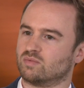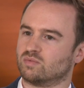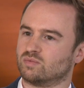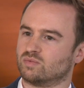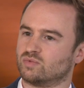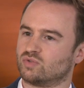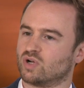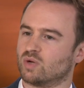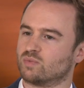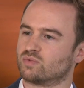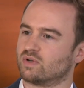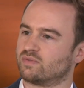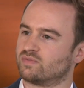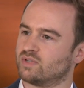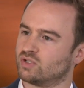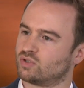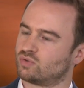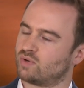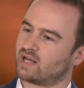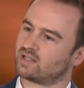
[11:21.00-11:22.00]
in terms of
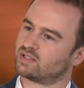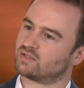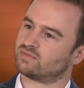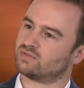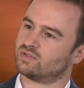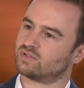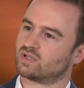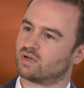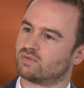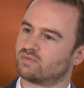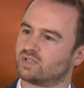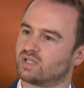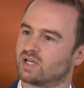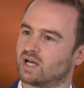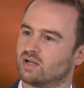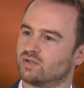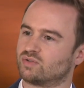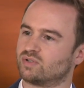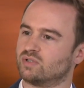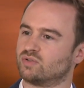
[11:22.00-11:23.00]
the attractiveness of the
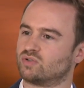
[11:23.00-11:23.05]
country,